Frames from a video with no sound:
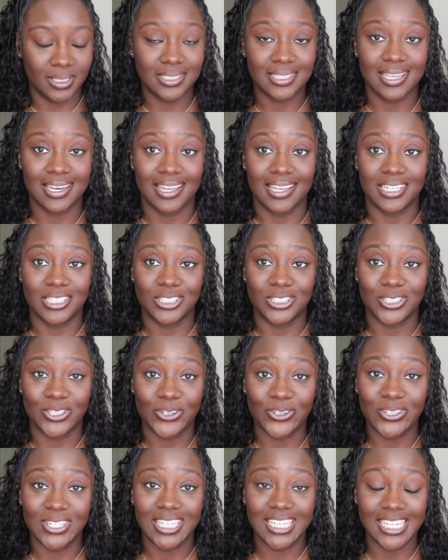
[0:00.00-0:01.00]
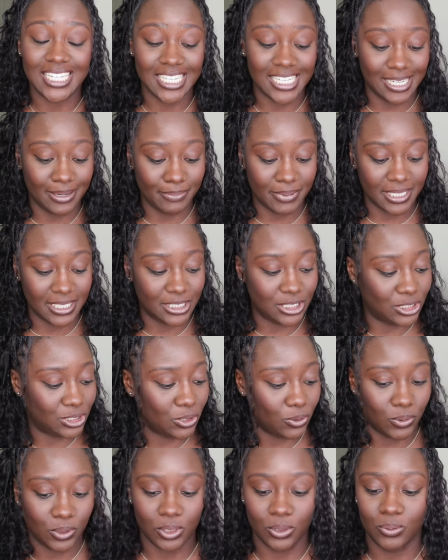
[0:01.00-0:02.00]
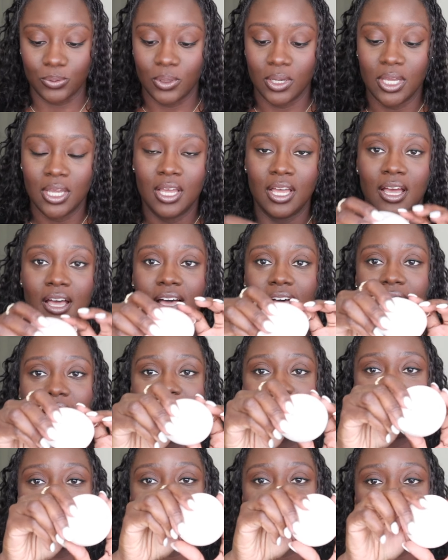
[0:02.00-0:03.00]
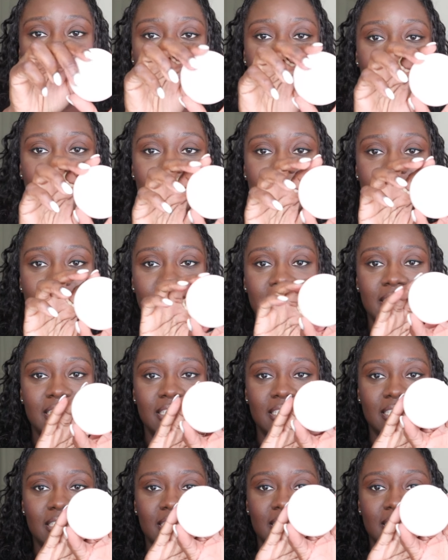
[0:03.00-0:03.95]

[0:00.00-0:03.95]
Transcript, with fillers: It's gonna get dirty, but it's so cute. Um, here it is.